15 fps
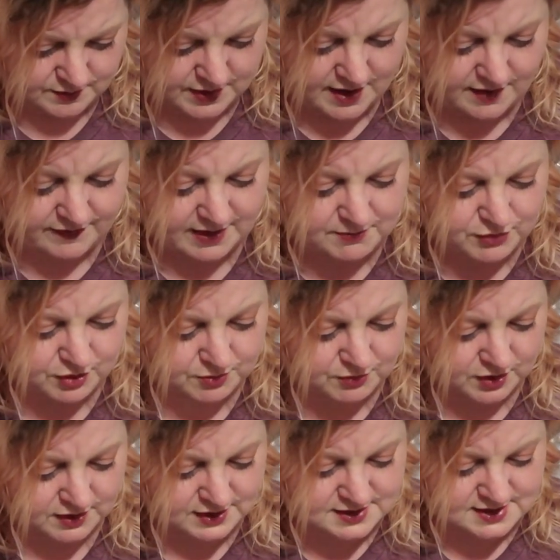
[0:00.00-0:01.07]
We have a
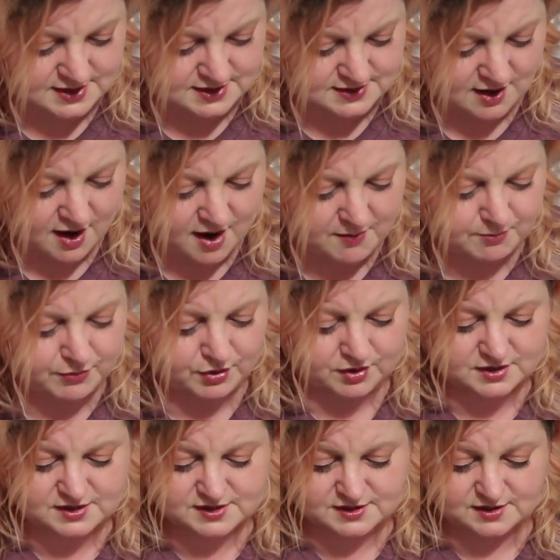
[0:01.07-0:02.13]
bookmark that says Hot
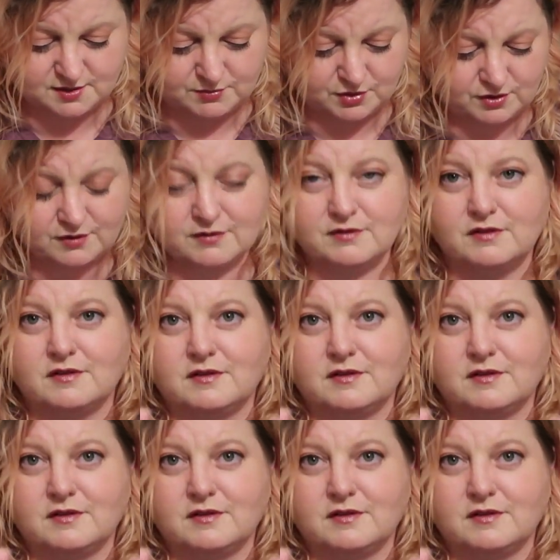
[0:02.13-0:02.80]
Books Summer.